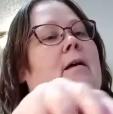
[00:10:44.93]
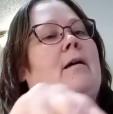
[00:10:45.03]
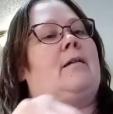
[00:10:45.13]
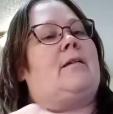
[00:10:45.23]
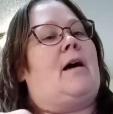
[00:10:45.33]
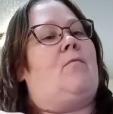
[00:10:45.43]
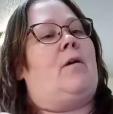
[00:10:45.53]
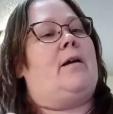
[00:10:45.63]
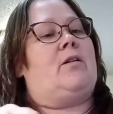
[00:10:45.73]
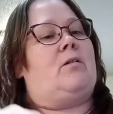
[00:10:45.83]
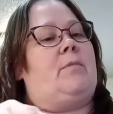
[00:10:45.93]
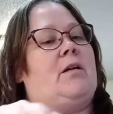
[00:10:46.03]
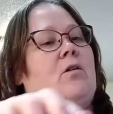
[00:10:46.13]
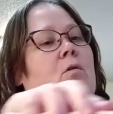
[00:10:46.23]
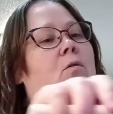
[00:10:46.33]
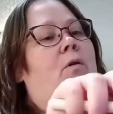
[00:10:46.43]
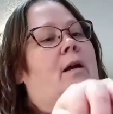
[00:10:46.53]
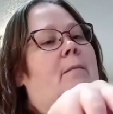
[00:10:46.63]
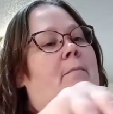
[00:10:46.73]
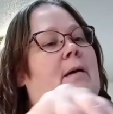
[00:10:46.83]
because I want it to be
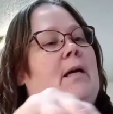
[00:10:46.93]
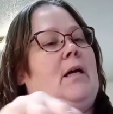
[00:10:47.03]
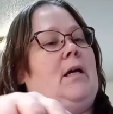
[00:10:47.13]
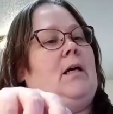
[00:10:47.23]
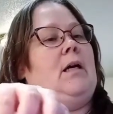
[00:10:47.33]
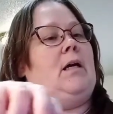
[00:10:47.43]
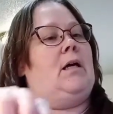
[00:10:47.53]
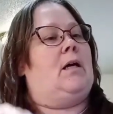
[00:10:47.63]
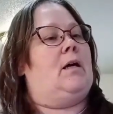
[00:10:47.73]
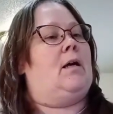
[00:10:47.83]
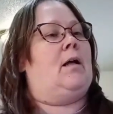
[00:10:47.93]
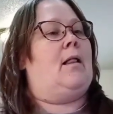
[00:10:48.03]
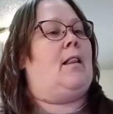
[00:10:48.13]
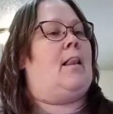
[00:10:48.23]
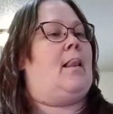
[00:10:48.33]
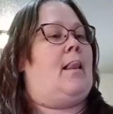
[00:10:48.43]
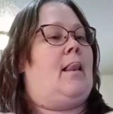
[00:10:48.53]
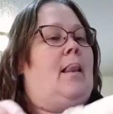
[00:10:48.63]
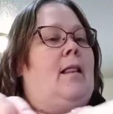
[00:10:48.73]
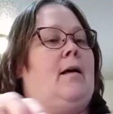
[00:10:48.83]
creamy.
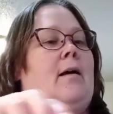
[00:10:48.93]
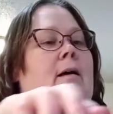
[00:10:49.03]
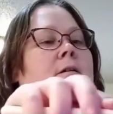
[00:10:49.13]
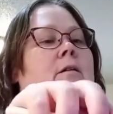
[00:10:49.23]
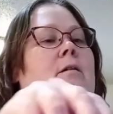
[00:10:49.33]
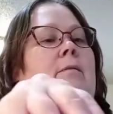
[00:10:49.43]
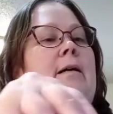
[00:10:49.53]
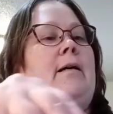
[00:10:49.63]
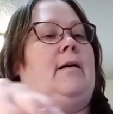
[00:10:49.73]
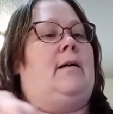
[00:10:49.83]
And you know what?